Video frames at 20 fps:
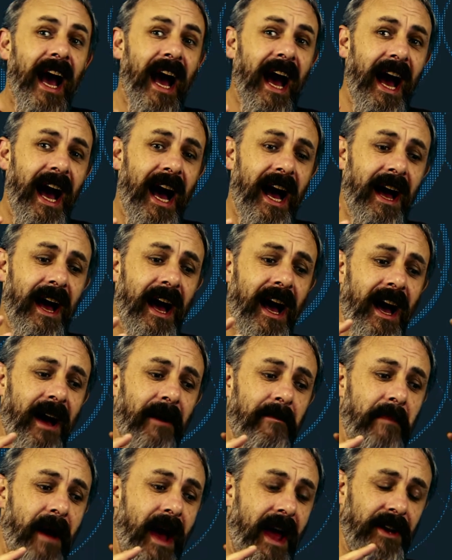
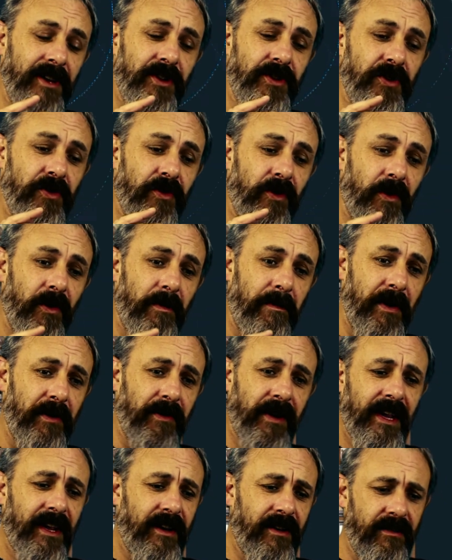And you're
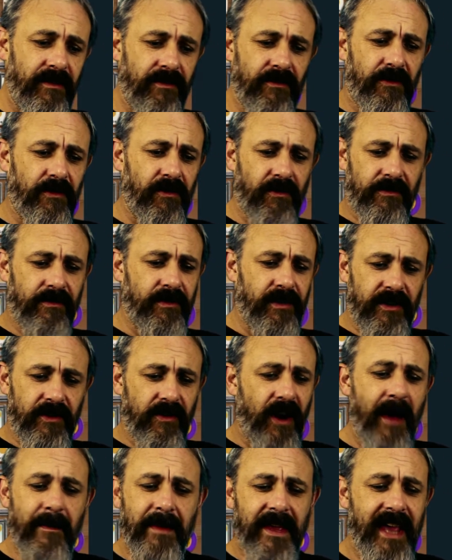building your
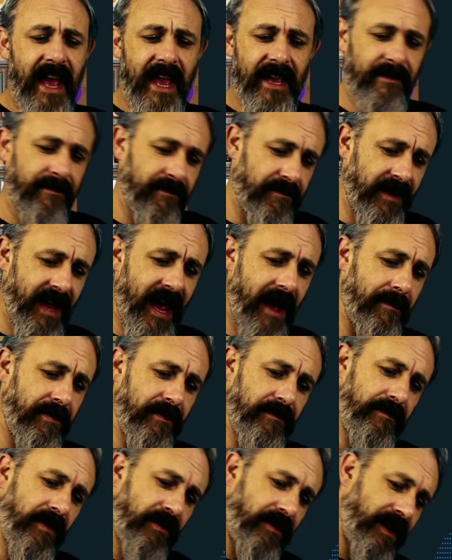army camp
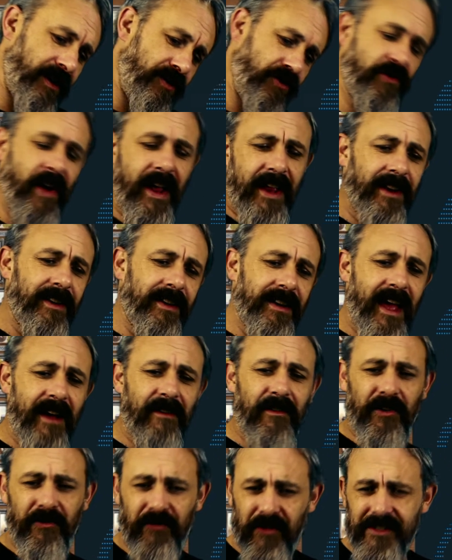and building a train
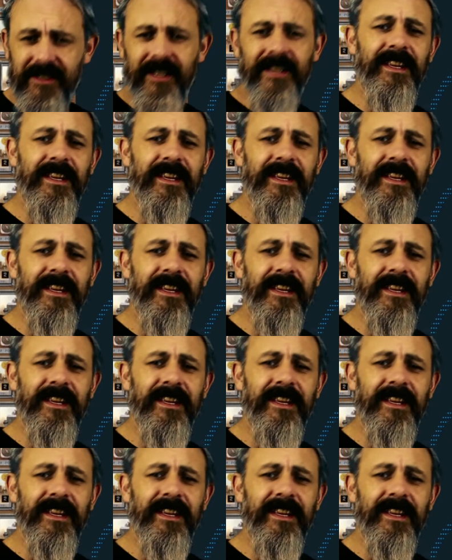out across the